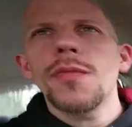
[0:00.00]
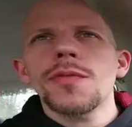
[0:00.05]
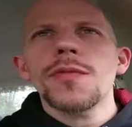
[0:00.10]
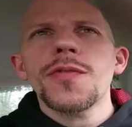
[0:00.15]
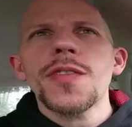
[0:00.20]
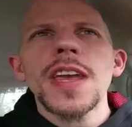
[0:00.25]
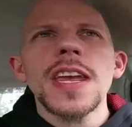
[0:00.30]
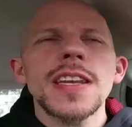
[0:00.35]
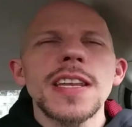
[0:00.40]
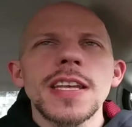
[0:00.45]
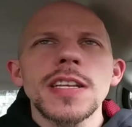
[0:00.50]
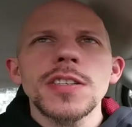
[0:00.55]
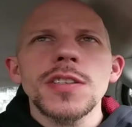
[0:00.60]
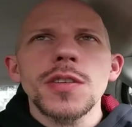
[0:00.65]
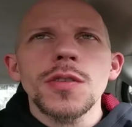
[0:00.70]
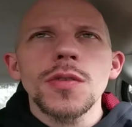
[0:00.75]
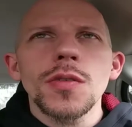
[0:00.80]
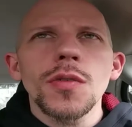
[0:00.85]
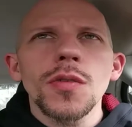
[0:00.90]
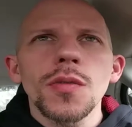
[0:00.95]
feed
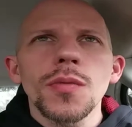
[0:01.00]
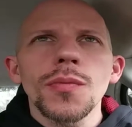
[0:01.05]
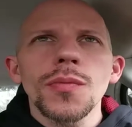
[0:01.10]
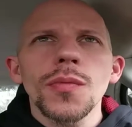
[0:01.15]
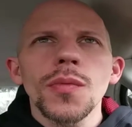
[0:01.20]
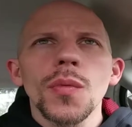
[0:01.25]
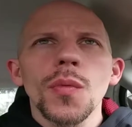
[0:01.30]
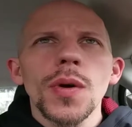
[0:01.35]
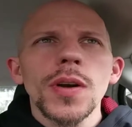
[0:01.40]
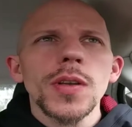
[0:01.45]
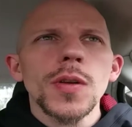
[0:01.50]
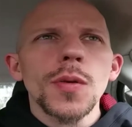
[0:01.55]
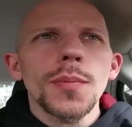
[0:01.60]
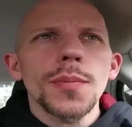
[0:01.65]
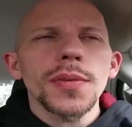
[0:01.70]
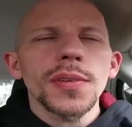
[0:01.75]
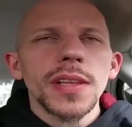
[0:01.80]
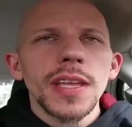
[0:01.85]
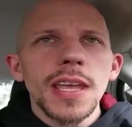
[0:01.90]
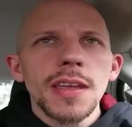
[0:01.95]
into what you
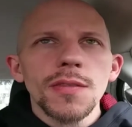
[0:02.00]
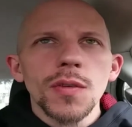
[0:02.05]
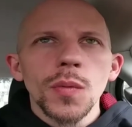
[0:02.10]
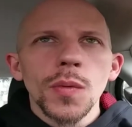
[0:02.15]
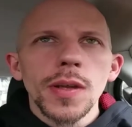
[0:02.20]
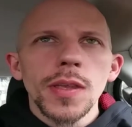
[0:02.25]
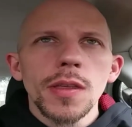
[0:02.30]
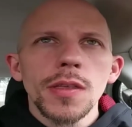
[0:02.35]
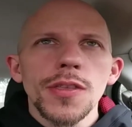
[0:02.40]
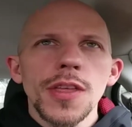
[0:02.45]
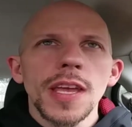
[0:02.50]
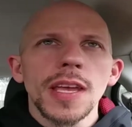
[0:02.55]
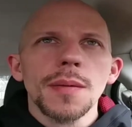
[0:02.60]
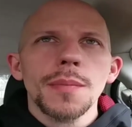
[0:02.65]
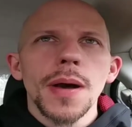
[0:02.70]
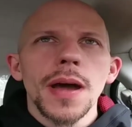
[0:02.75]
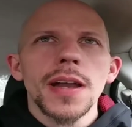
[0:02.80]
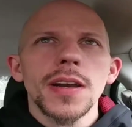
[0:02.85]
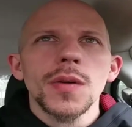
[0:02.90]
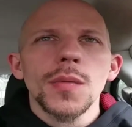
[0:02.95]
believe and what you think
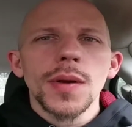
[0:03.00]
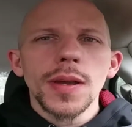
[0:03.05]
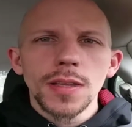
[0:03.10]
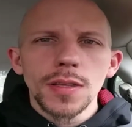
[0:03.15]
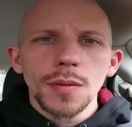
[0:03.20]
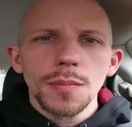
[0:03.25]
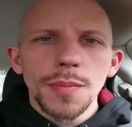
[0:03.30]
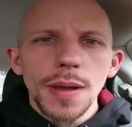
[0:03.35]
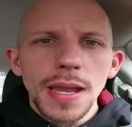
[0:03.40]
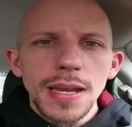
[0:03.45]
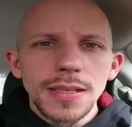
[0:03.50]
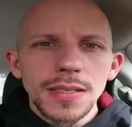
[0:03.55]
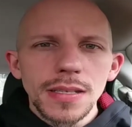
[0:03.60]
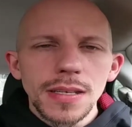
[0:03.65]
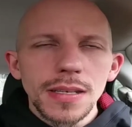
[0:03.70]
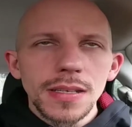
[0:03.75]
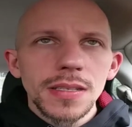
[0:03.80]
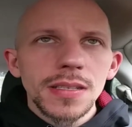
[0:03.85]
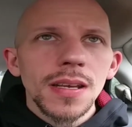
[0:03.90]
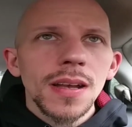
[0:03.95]
about on a regular
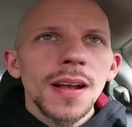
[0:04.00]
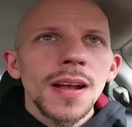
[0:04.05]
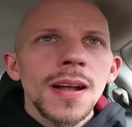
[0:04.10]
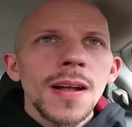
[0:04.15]
basis.